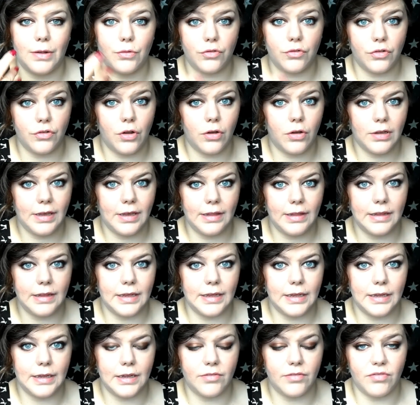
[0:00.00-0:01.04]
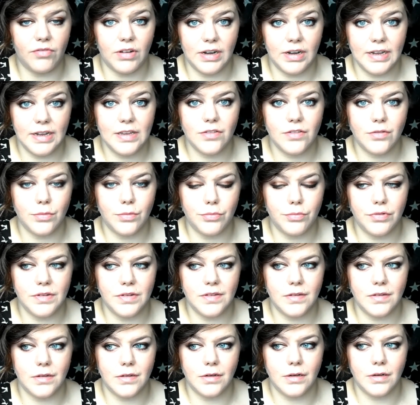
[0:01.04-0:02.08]
found not guilty and released from
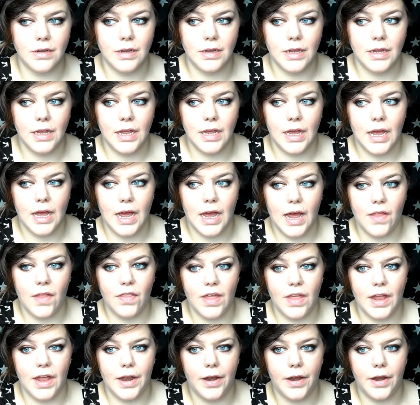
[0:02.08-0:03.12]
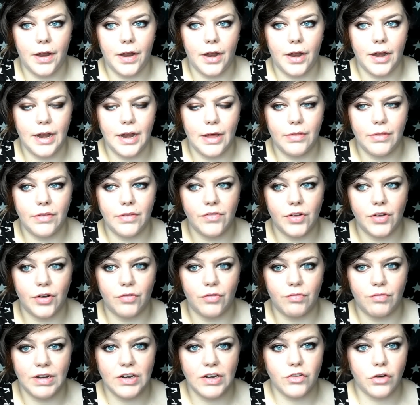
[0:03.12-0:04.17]
prison, and then now they've
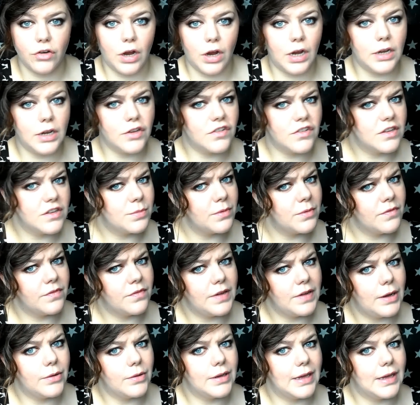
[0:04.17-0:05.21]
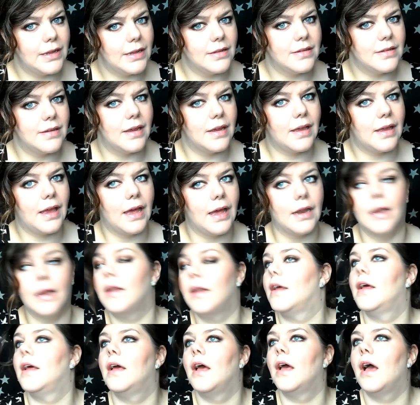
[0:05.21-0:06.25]
done a retrial and she's been found guilty
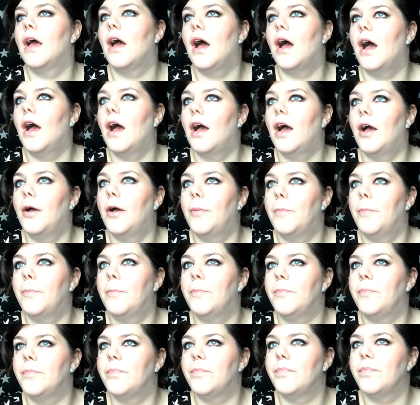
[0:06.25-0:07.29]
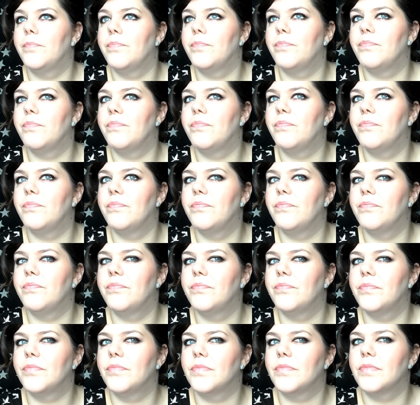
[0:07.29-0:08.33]
again. Um,
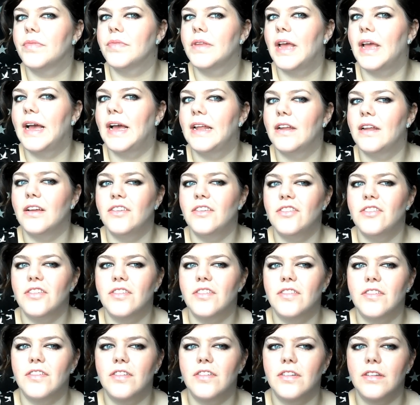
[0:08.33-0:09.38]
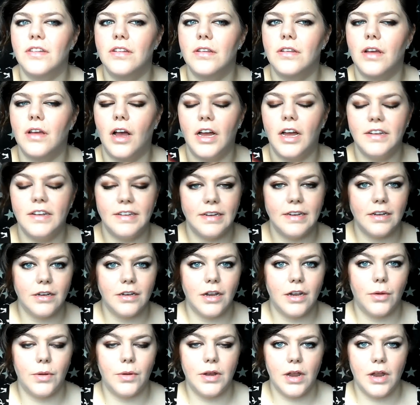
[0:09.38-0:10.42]
and I just... I
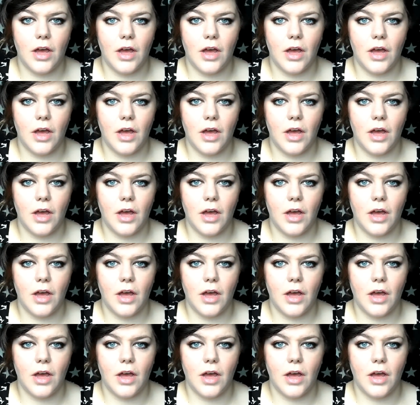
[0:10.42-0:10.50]
didn't